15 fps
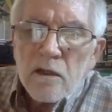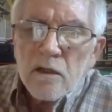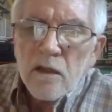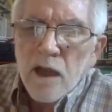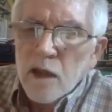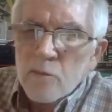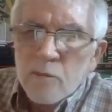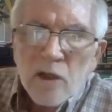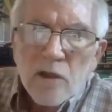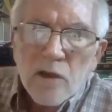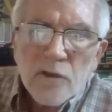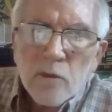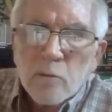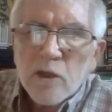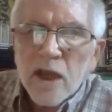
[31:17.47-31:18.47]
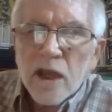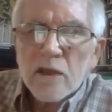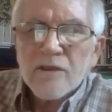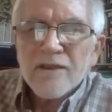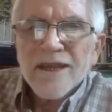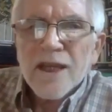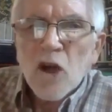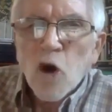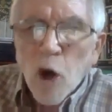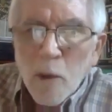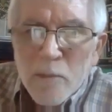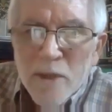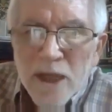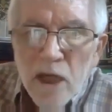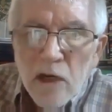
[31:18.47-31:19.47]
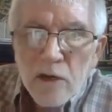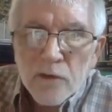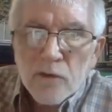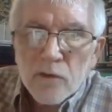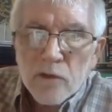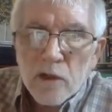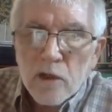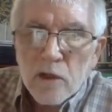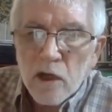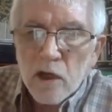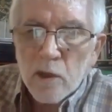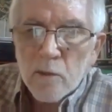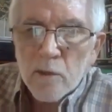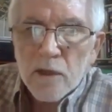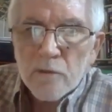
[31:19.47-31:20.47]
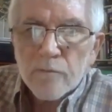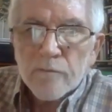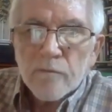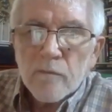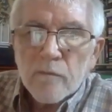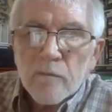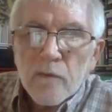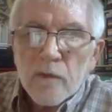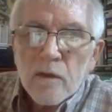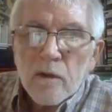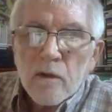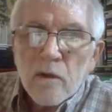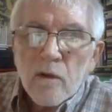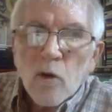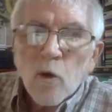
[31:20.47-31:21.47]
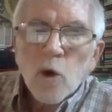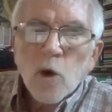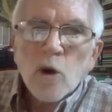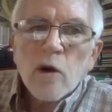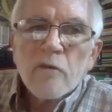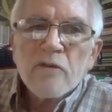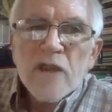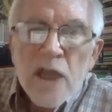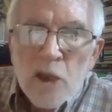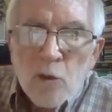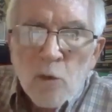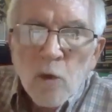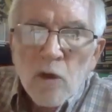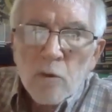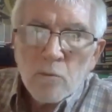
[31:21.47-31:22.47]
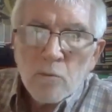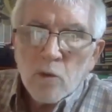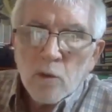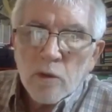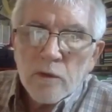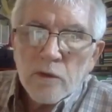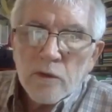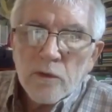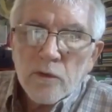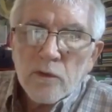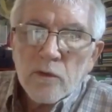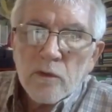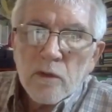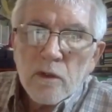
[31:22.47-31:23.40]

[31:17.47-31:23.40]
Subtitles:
capitalism can't decarbonize the economy, or of equal importance,